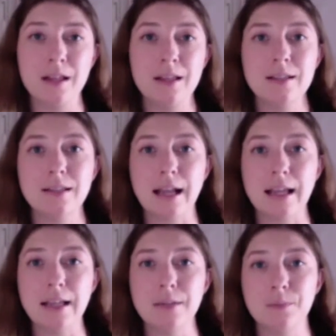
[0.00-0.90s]

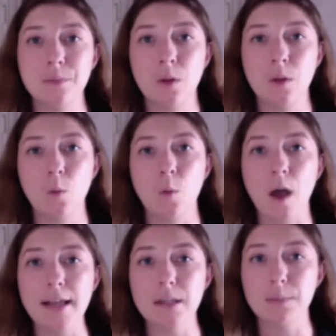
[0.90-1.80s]
Second, why
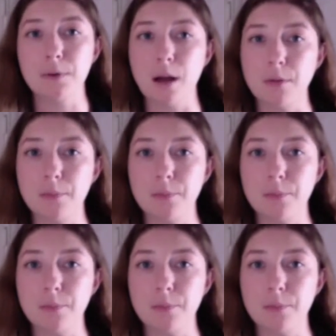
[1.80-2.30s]
is it a problem?